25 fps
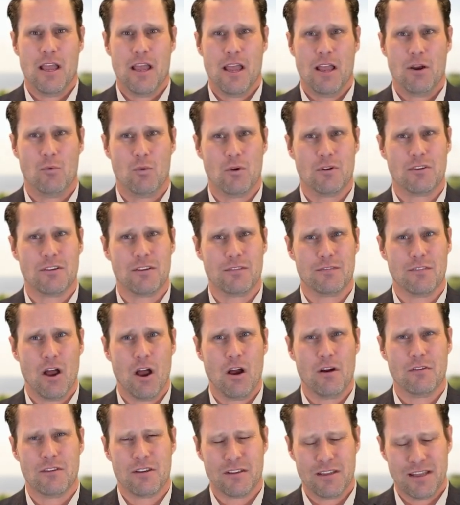and worst of
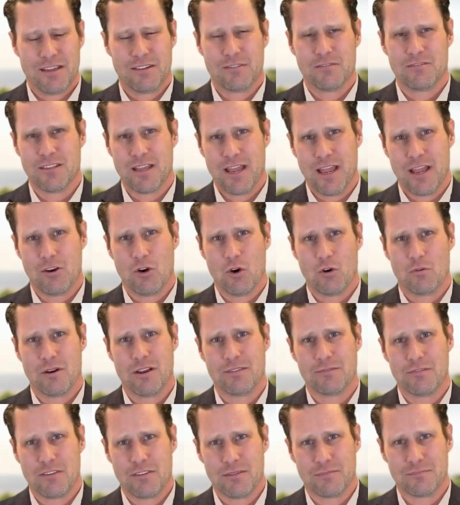all, the leaders cared
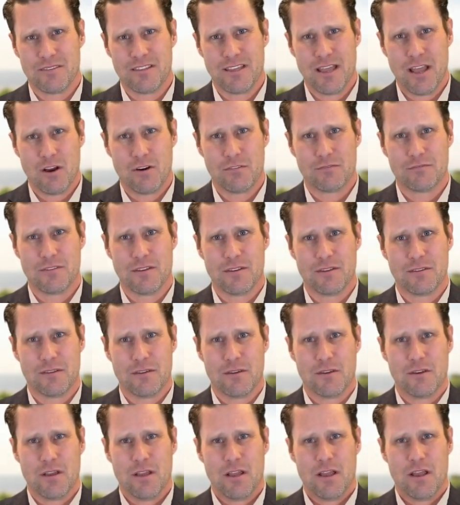only for themselves.
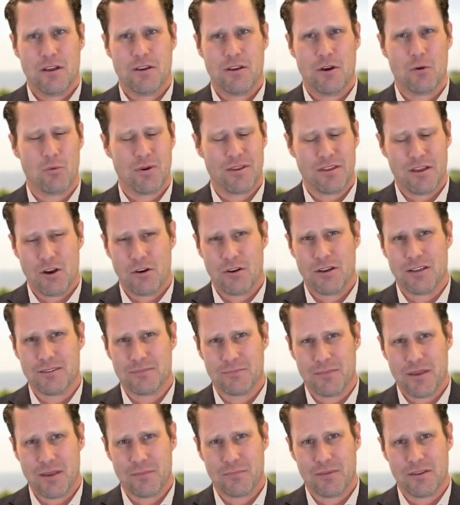There were no
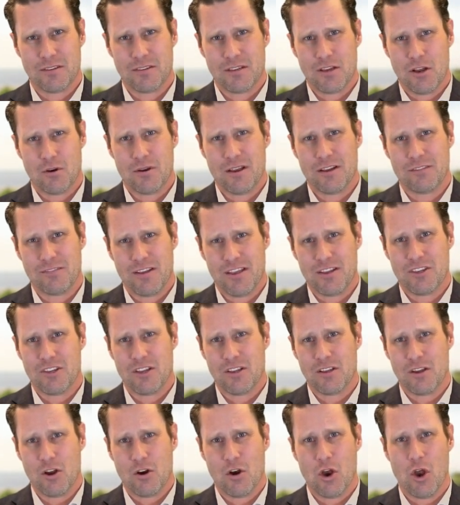experiments, no
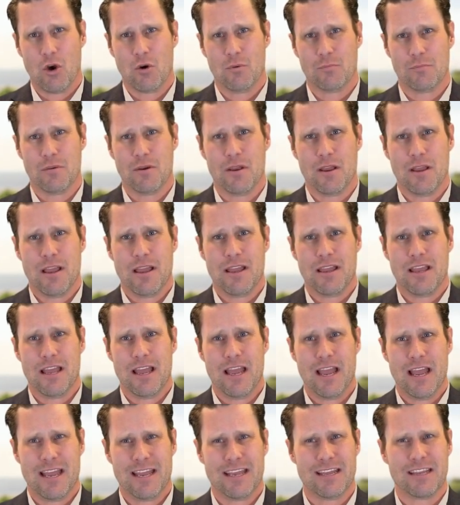innovation, no hope,
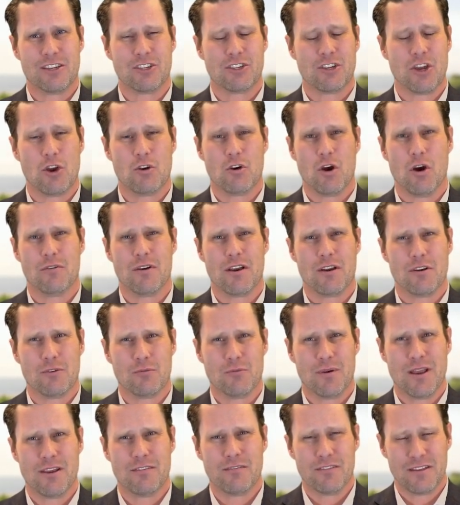and it showed only
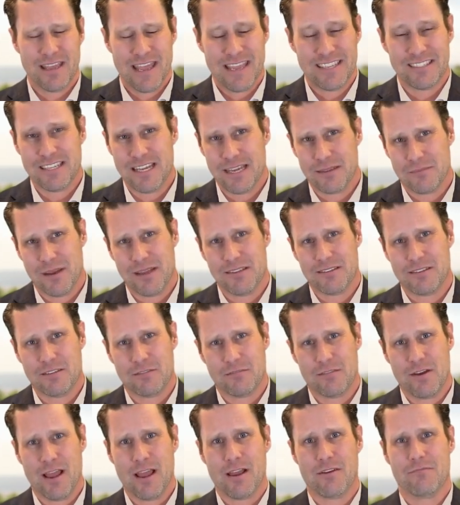3 of the 19 men
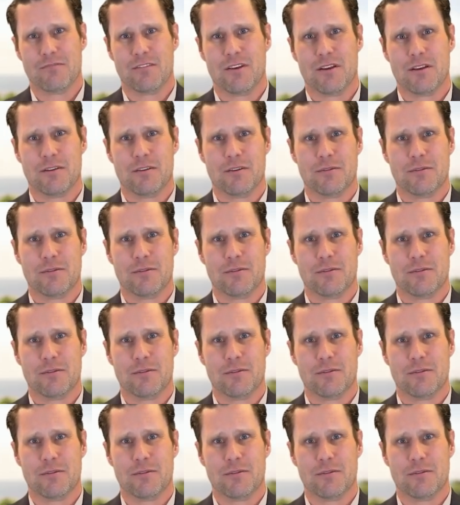survived.